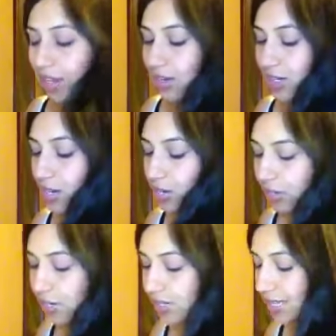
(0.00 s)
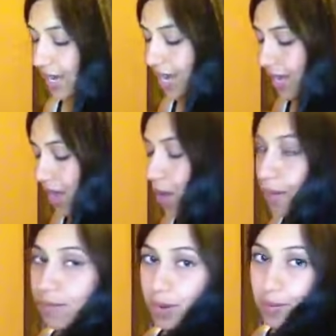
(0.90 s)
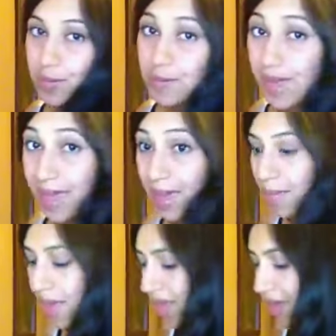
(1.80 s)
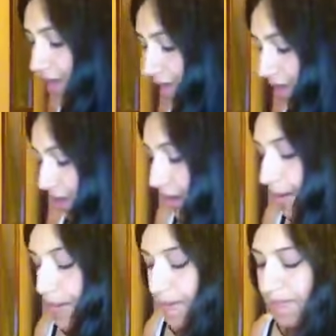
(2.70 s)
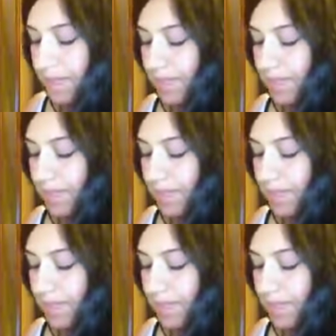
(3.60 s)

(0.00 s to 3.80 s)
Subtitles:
you're done nursing, burp your baby, and